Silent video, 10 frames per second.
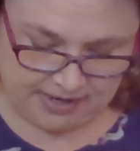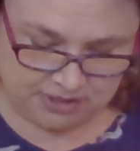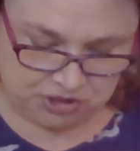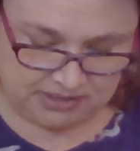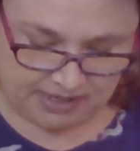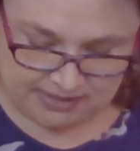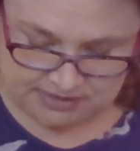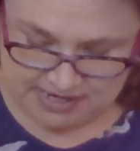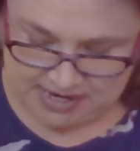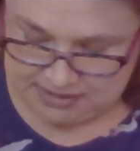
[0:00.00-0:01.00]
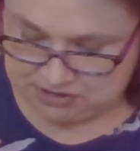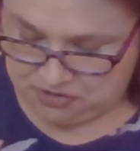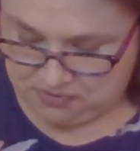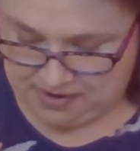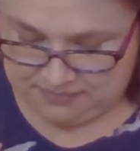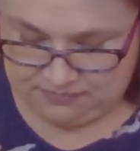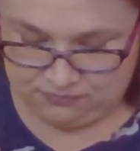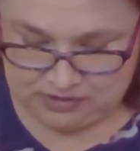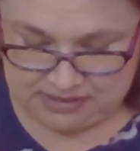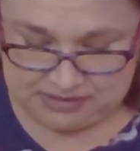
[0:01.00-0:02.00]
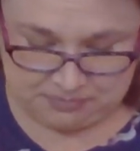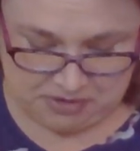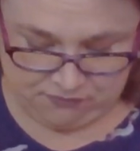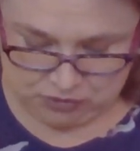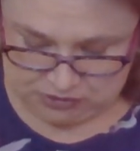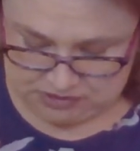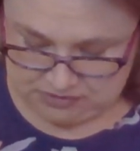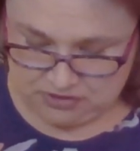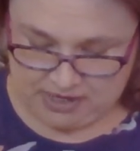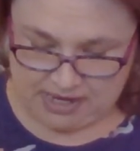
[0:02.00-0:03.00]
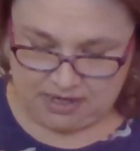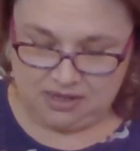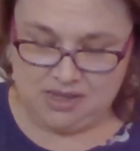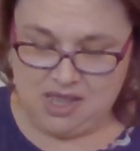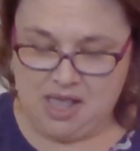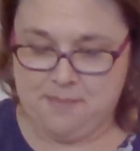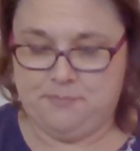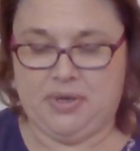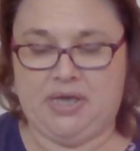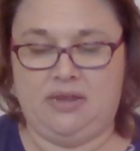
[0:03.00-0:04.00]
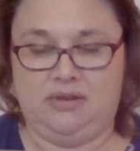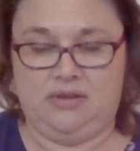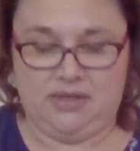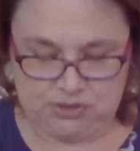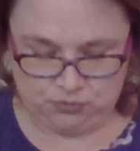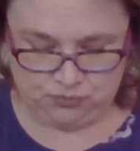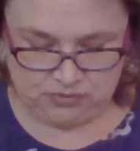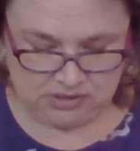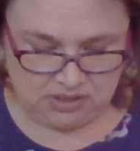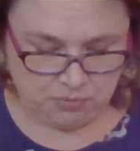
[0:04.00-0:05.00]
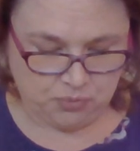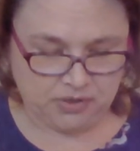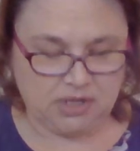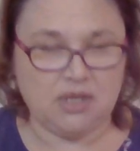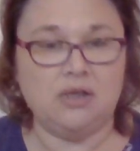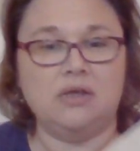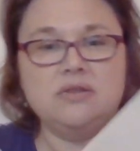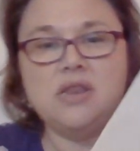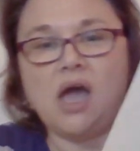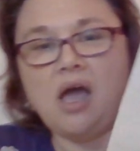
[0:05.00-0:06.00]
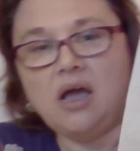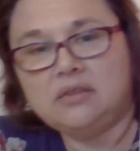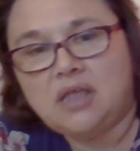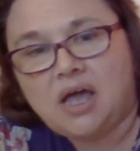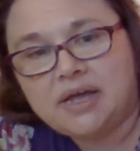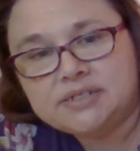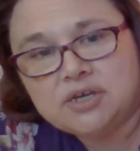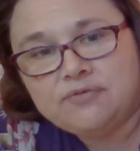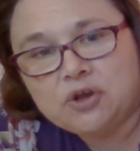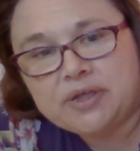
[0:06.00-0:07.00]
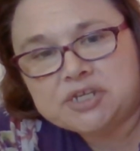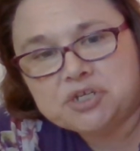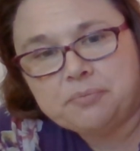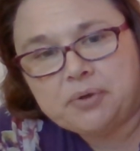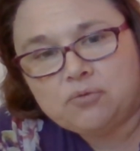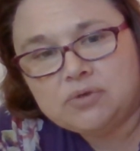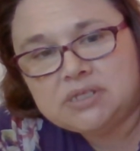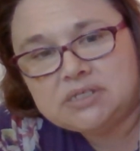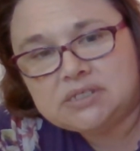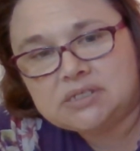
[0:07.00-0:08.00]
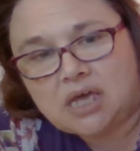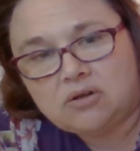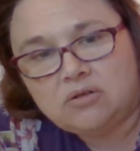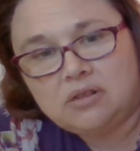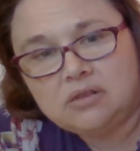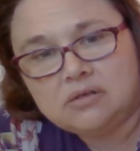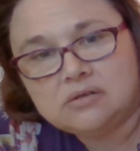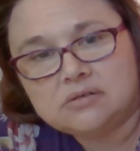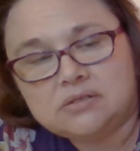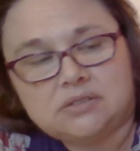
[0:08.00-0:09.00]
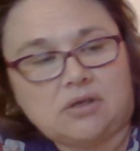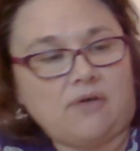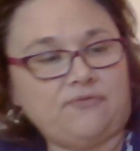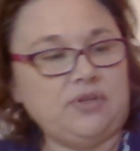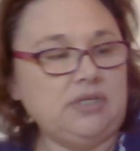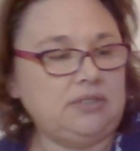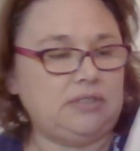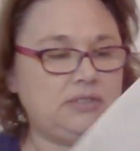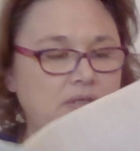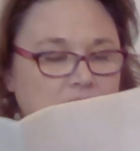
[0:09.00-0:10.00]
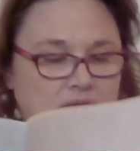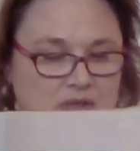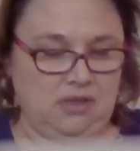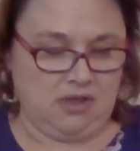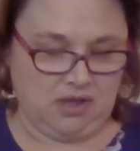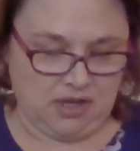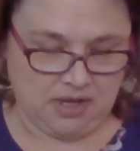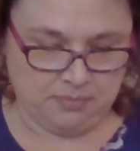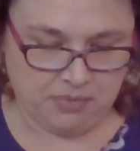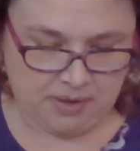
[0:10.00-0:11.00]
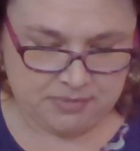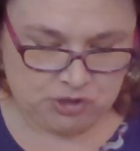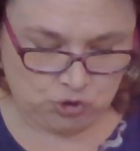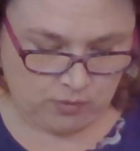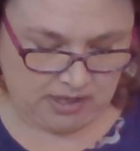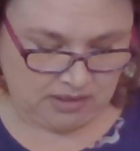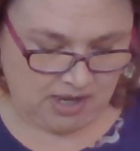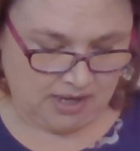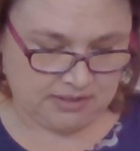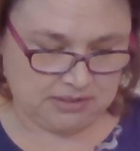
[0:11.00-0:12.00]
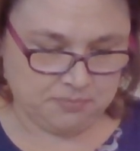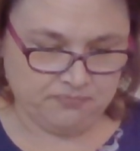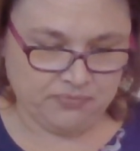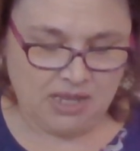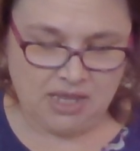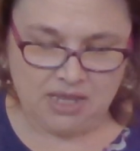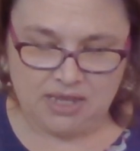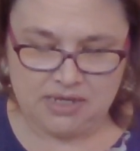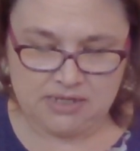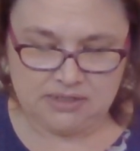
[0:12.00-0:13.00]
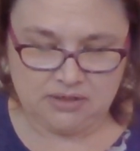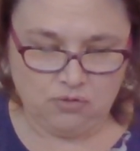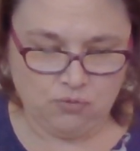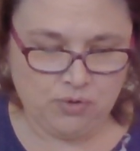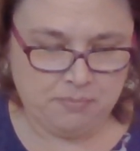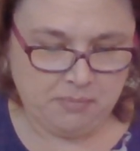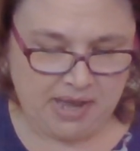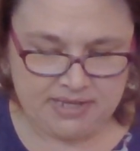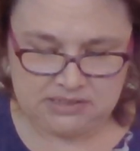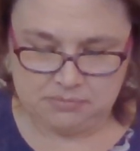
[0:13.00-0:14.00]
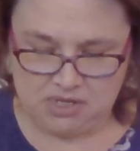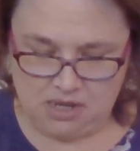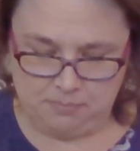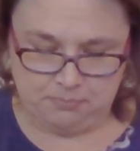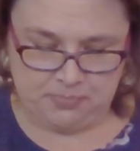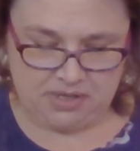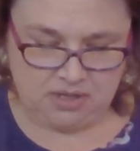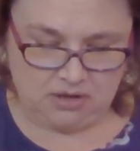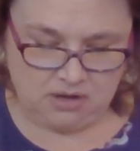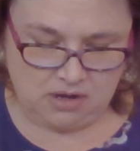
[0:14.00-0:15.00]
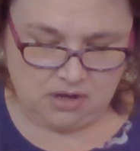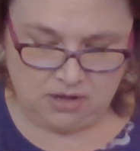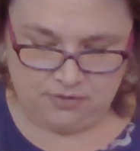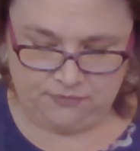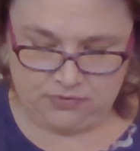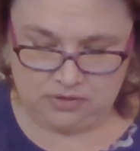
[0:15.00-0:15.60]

I just got it today, so really it's my first look at it. But it's really pretty. Not a lot of variation, but really subtle softness. I'm enjoying that. It reminds me a bit of